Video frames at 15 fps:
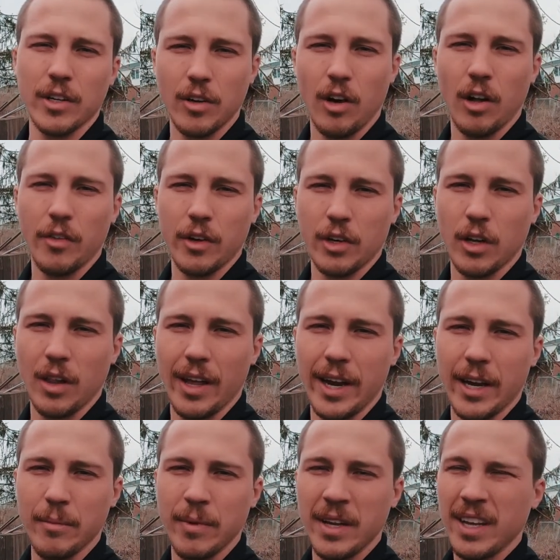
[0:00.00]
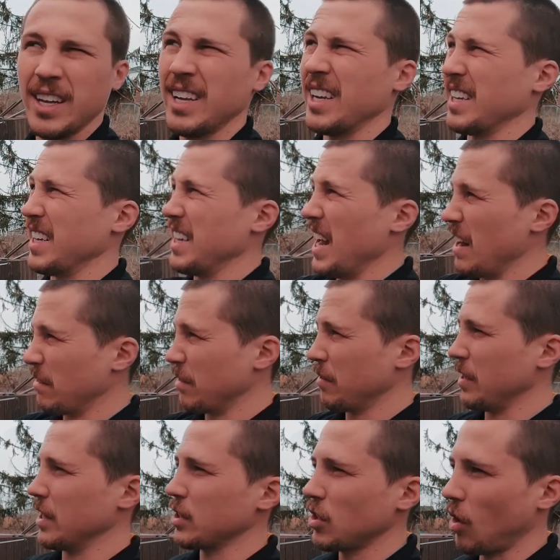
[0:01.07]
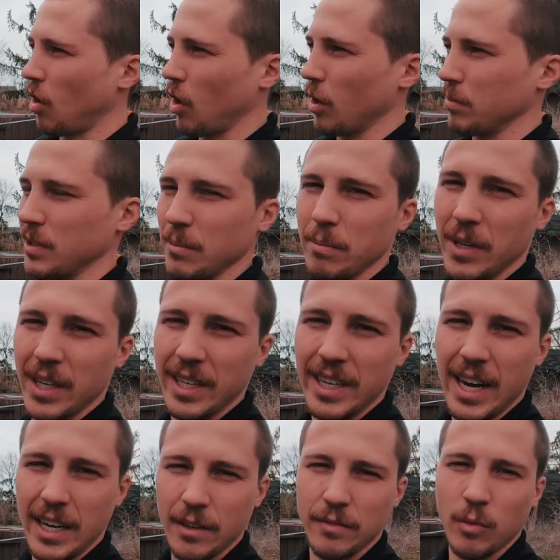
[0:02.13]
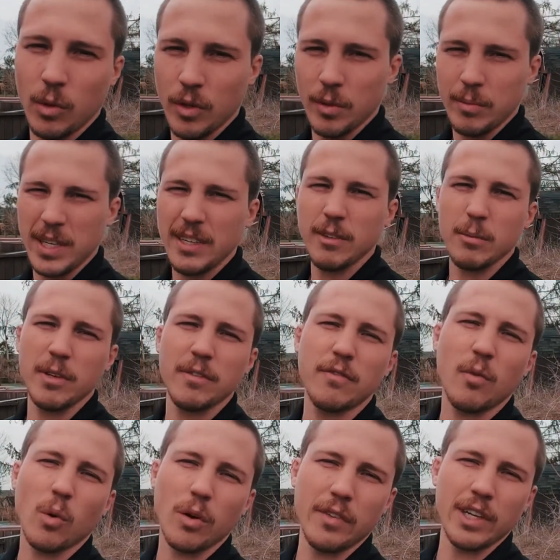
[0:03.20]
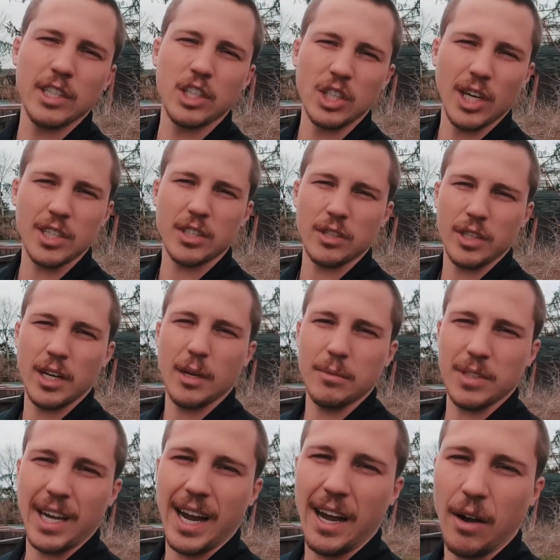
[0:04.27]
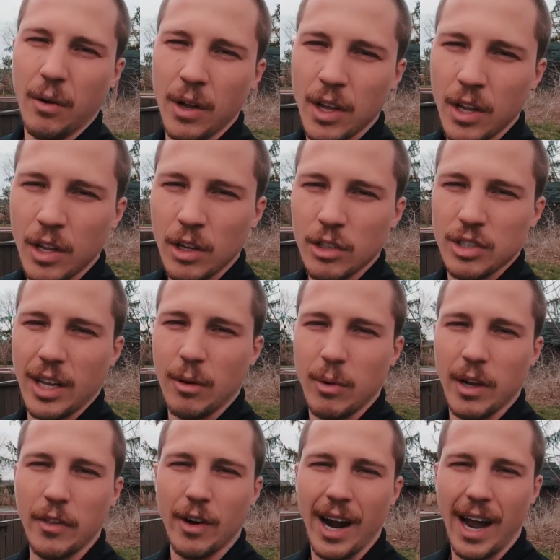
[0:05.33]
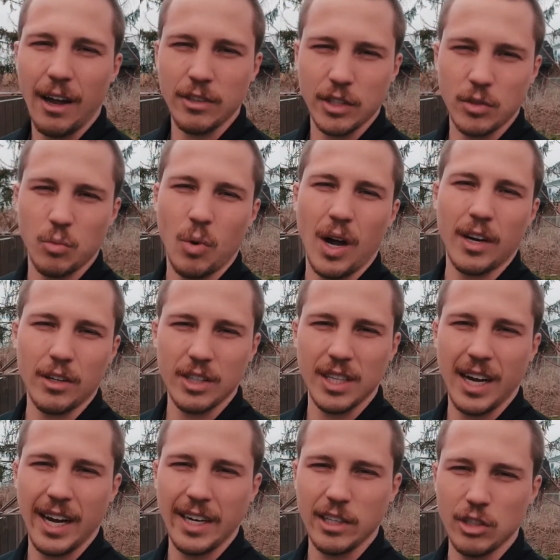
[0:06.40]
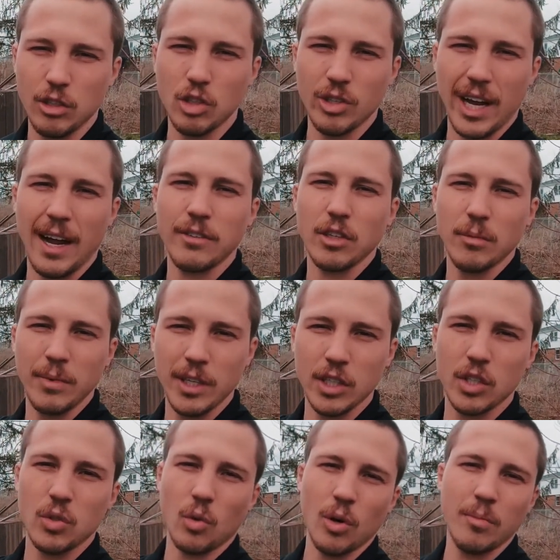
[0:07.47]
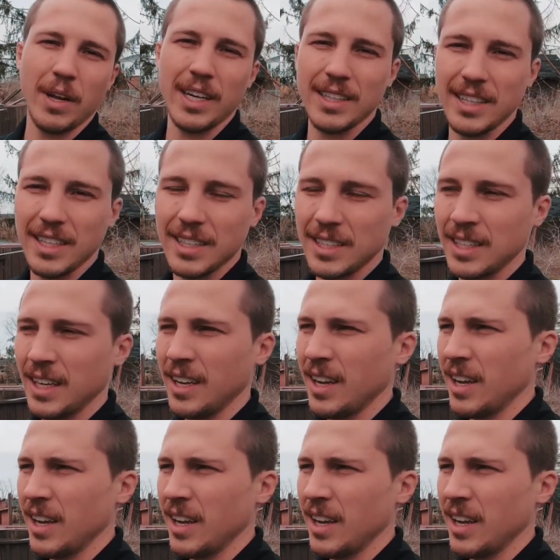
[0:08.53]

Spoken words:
and call their claim and get everything tarped and mitigated for them, even before the adjuster comes out. So that way their house is watertight. Because usually after a big storm like this,